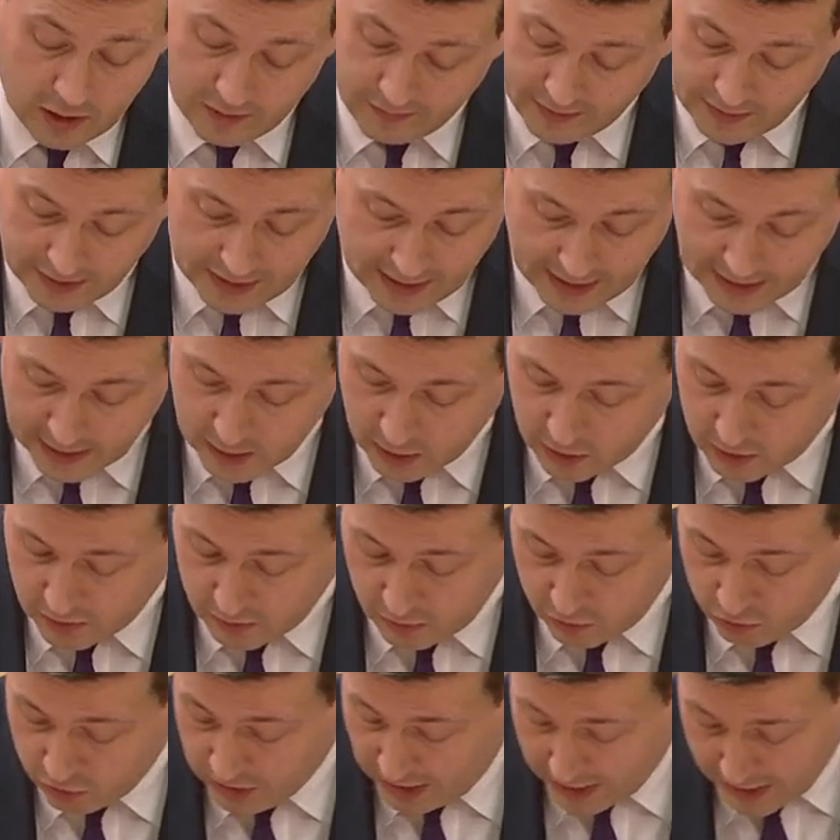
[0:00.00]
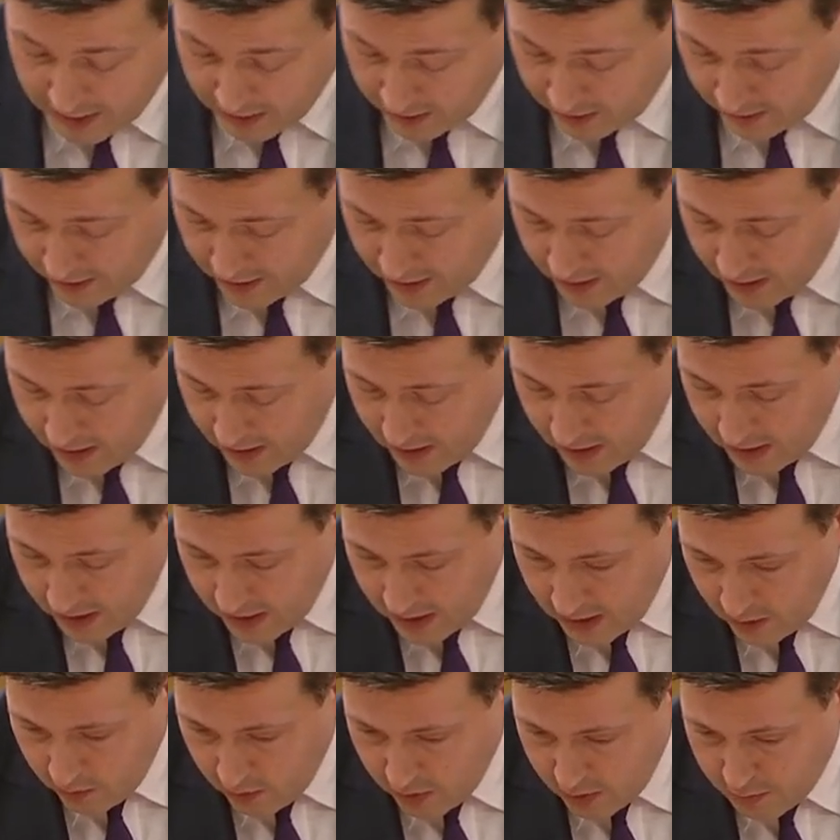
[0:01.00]
I've engaged regularly
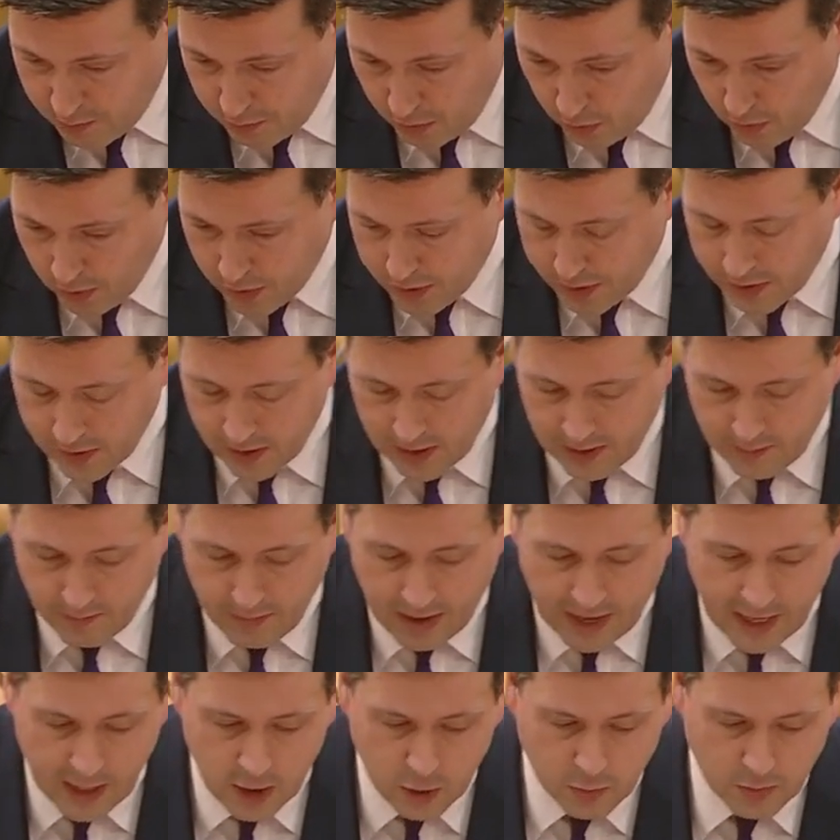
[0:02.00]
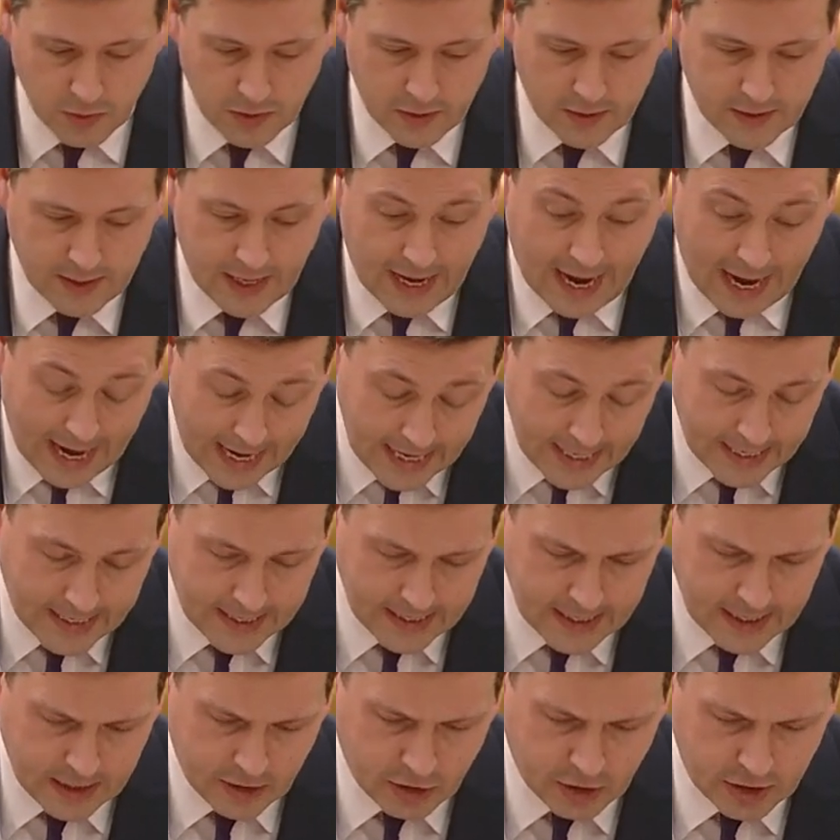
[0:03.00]
with both management and
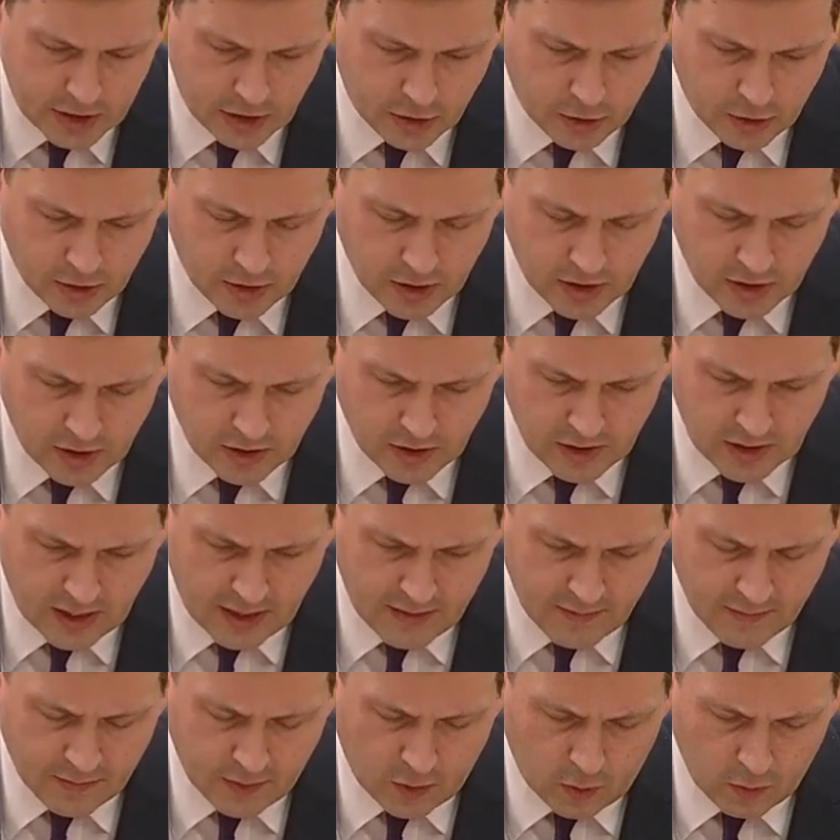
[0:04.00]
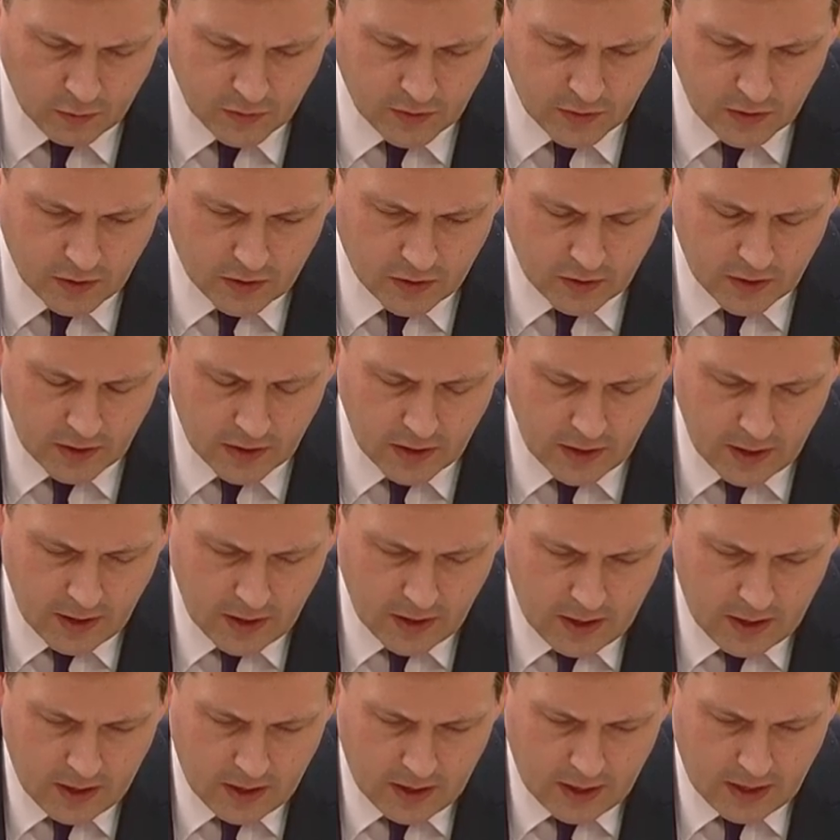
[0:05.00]
trade unions involved on
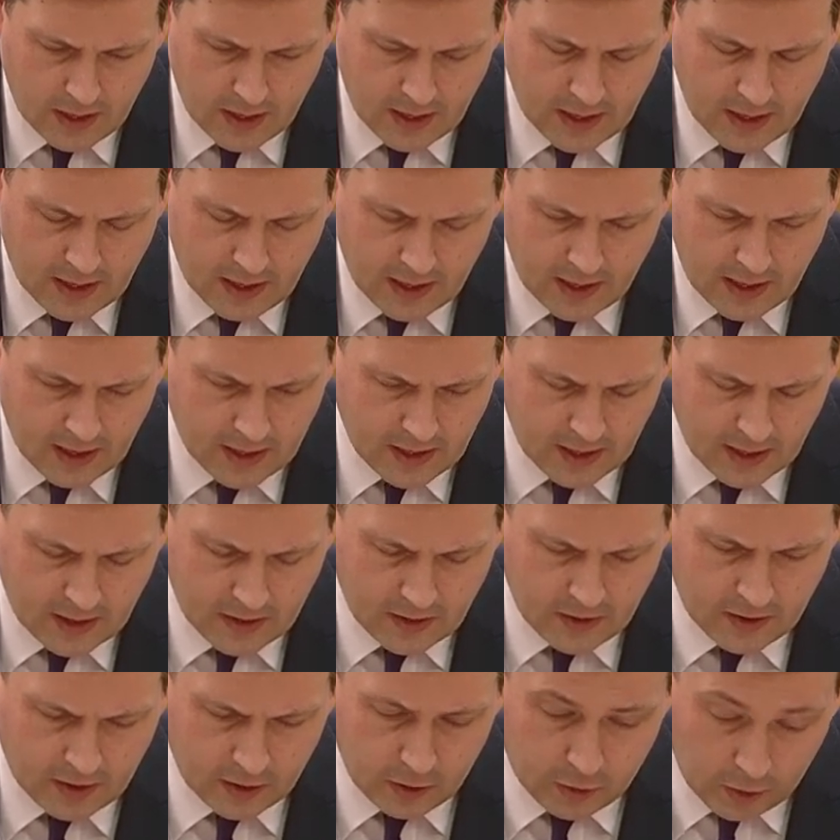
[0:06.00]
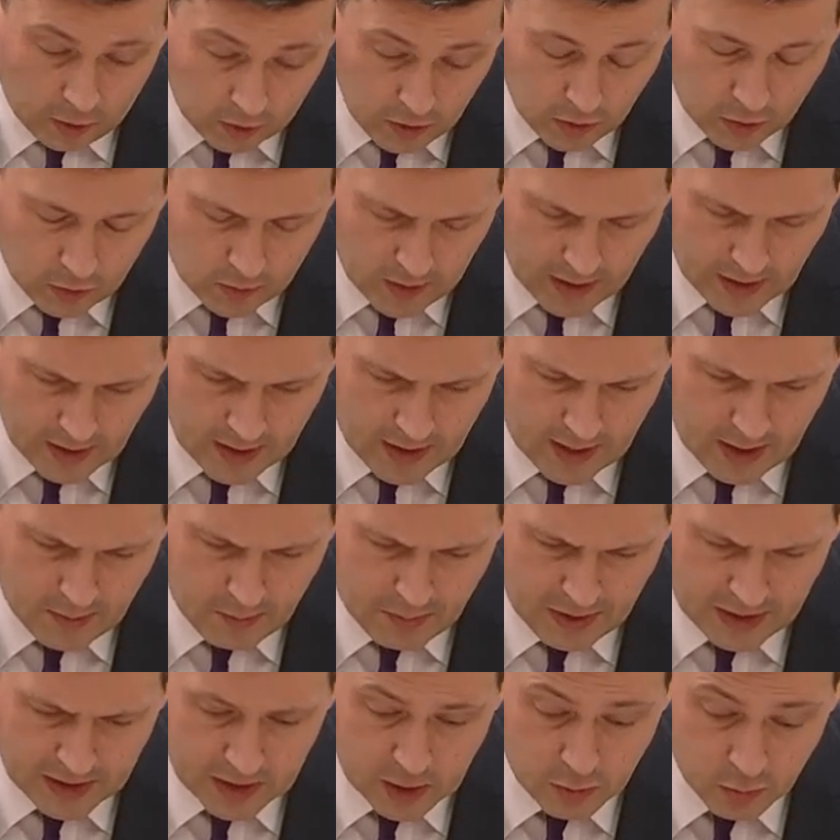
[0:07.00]
an ongoing
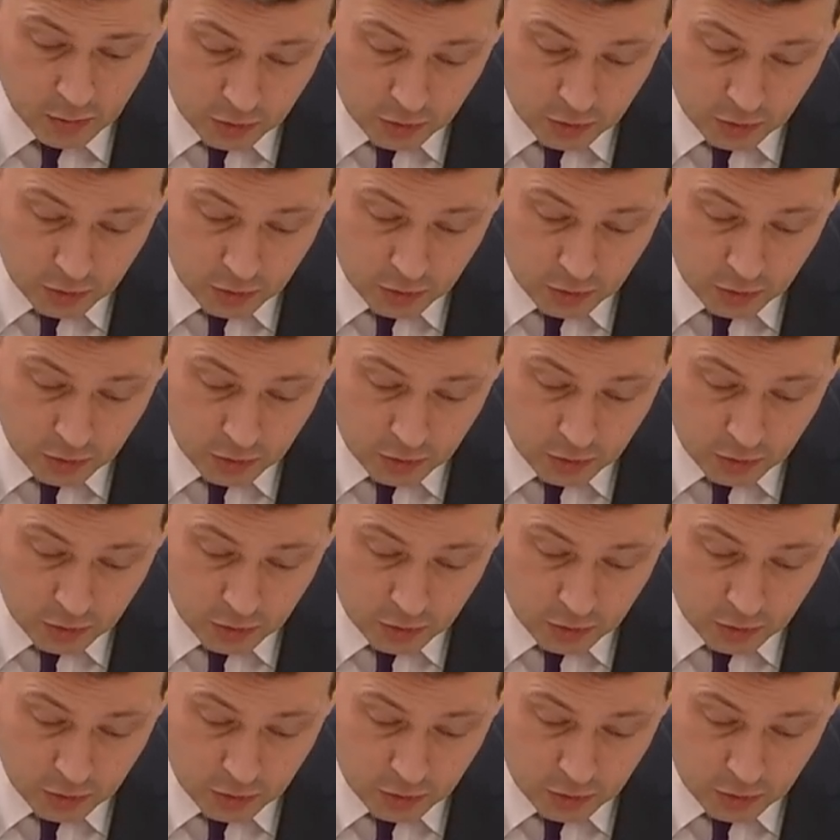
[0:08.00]
basis.